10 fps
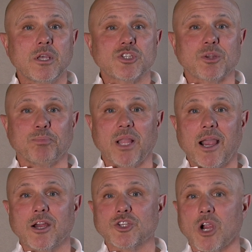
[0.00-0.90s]

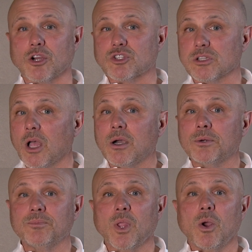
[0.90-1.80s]
suppliers are
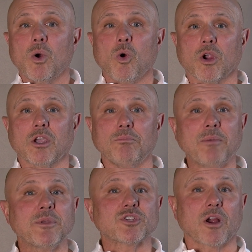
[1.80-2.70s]
slow, or
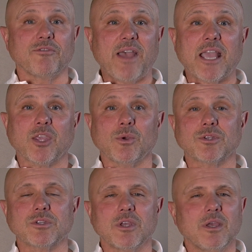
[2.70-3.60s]
commitments are
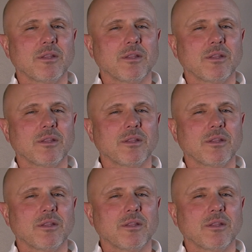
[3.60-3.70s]
vacuous,